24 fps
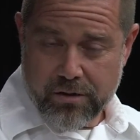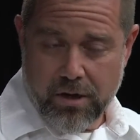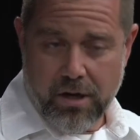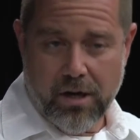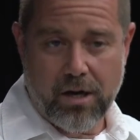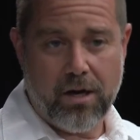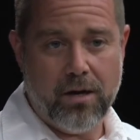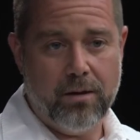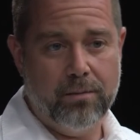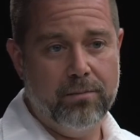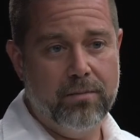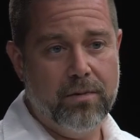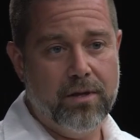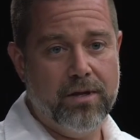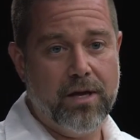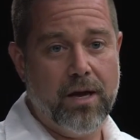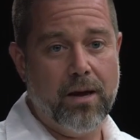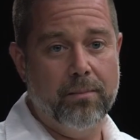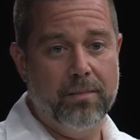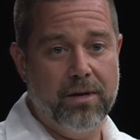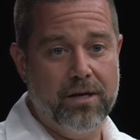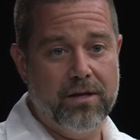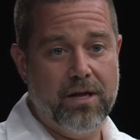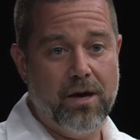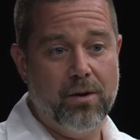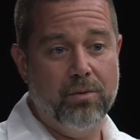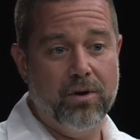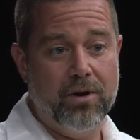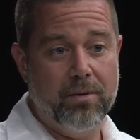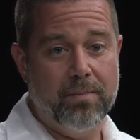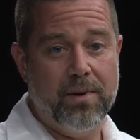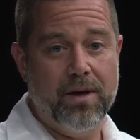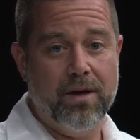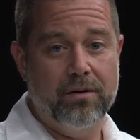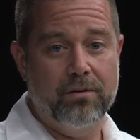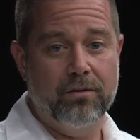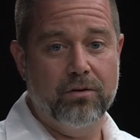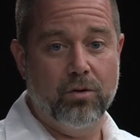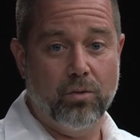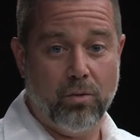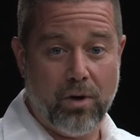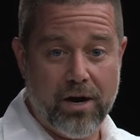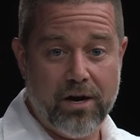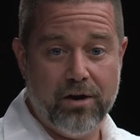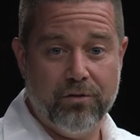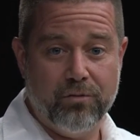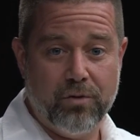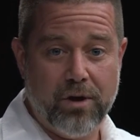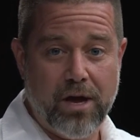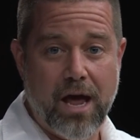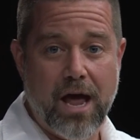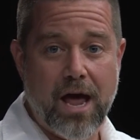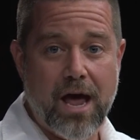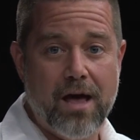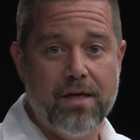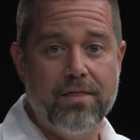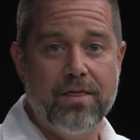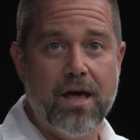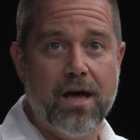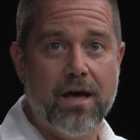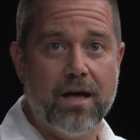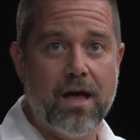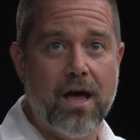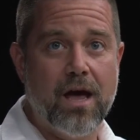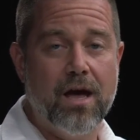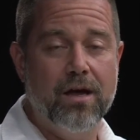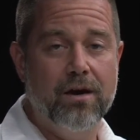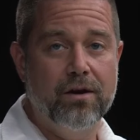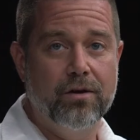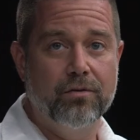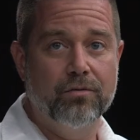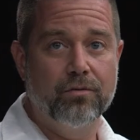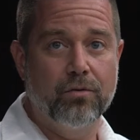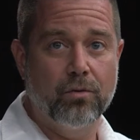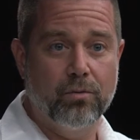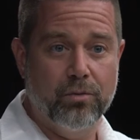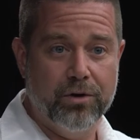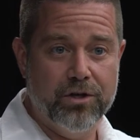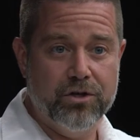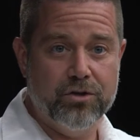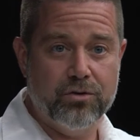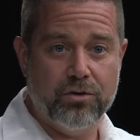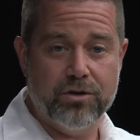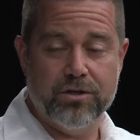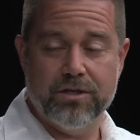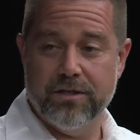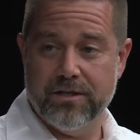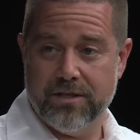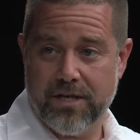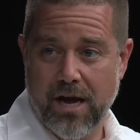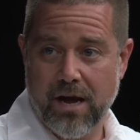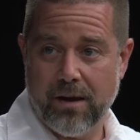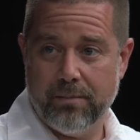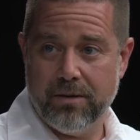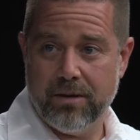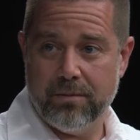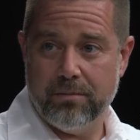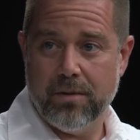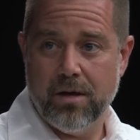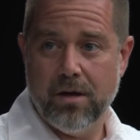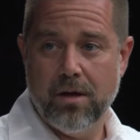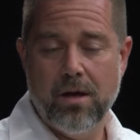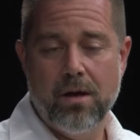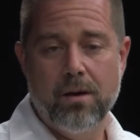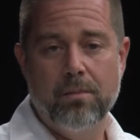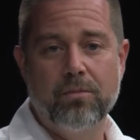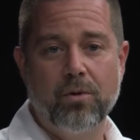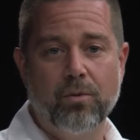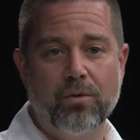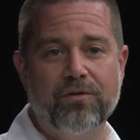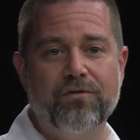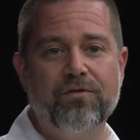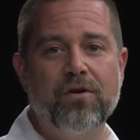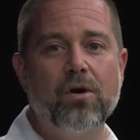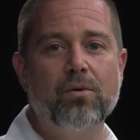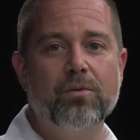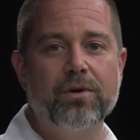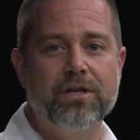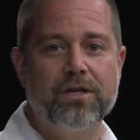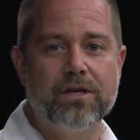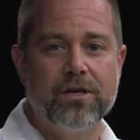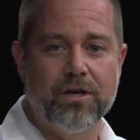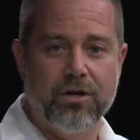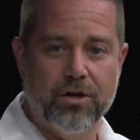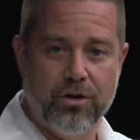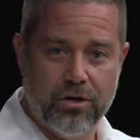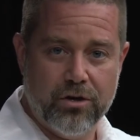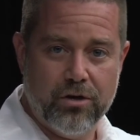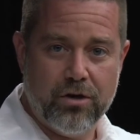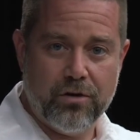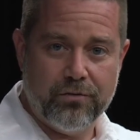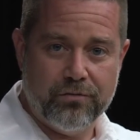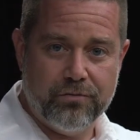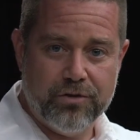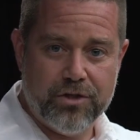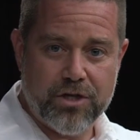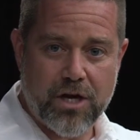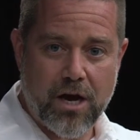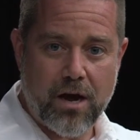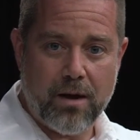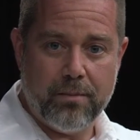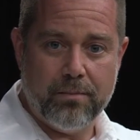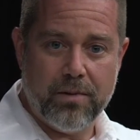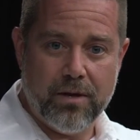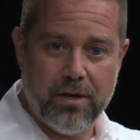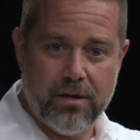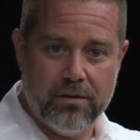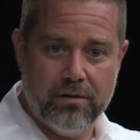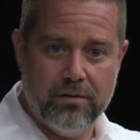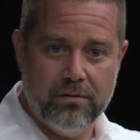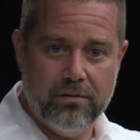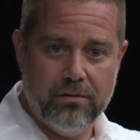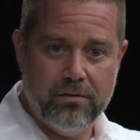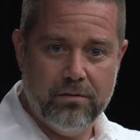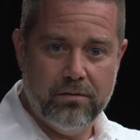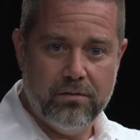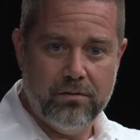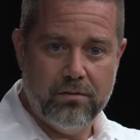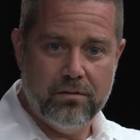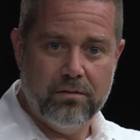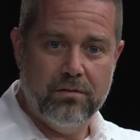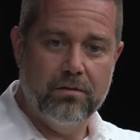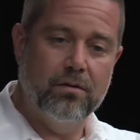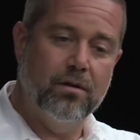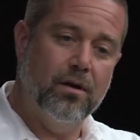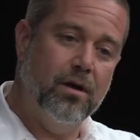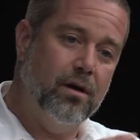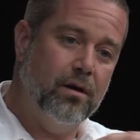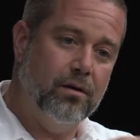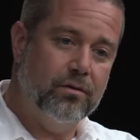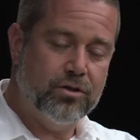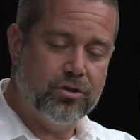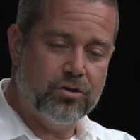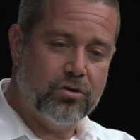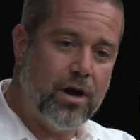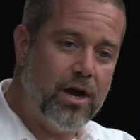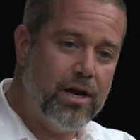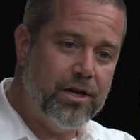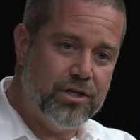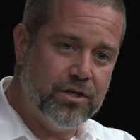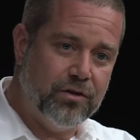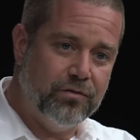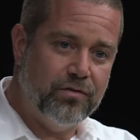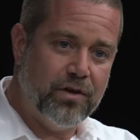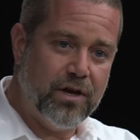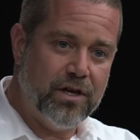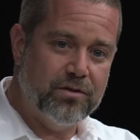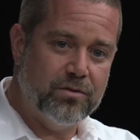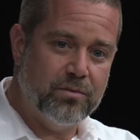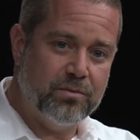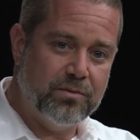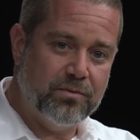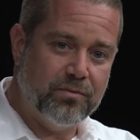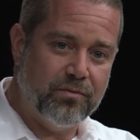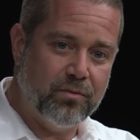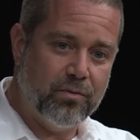That would have been great if we had that kind of resource and timing, but we felt we did a good enough job in the strategy phase.